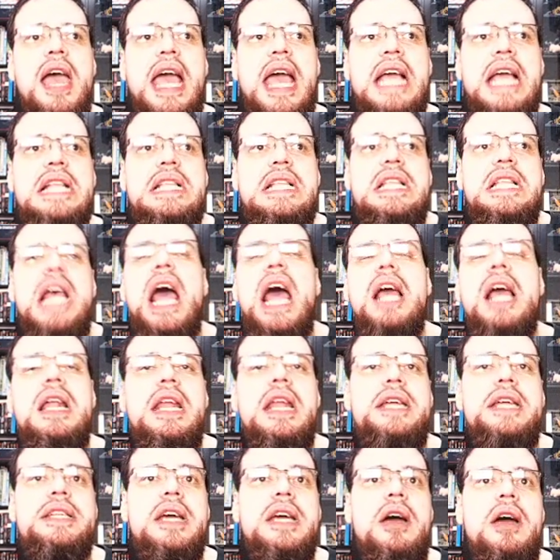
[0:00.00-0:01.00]

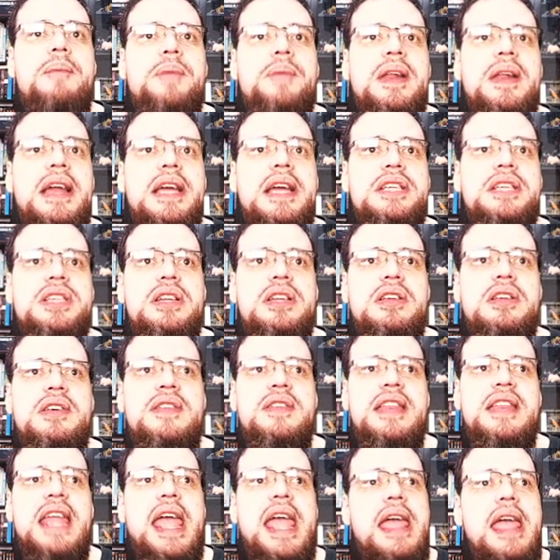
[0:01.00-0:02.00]
Exactly the combination you
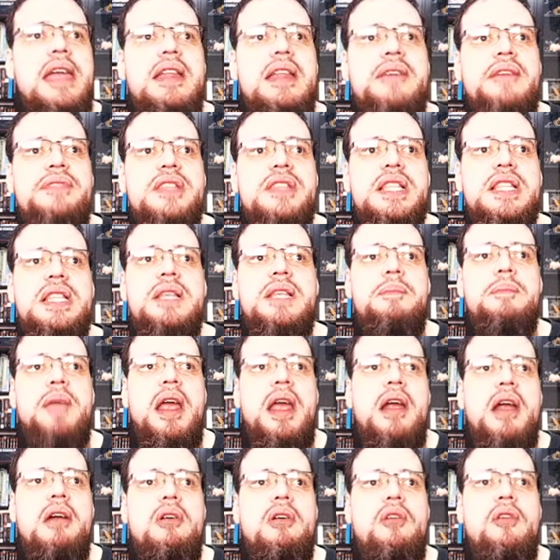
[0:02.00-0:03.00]
need if your
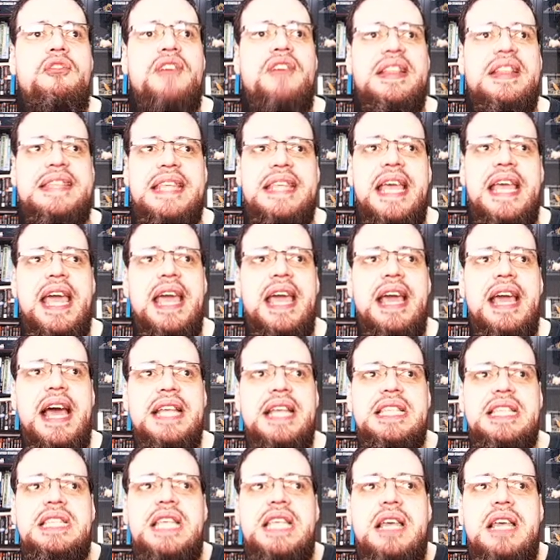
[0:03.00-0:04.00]
superhero fatigue
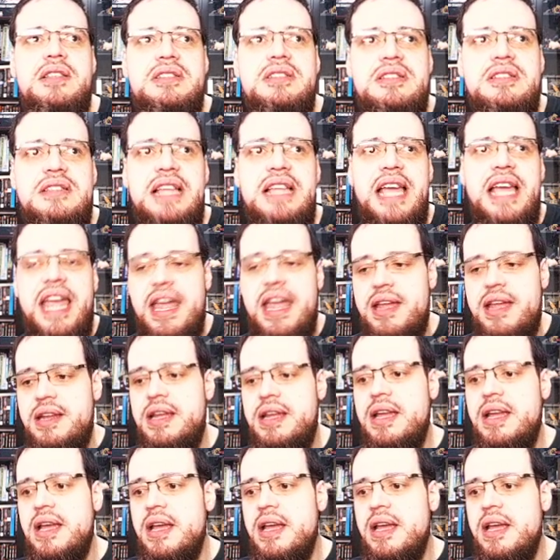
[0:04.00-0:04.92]
has settled in.